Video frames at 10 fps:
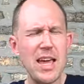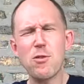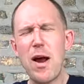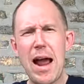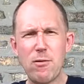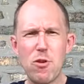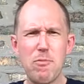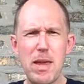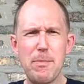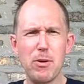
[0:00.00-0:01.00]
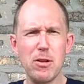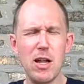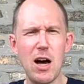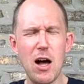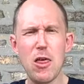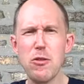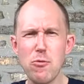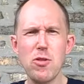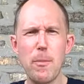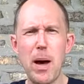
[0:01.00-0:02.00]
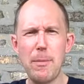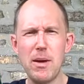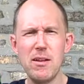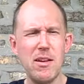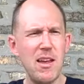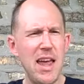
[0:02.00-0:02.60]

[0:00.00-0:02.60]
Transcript: interact with people uh, through the puppet.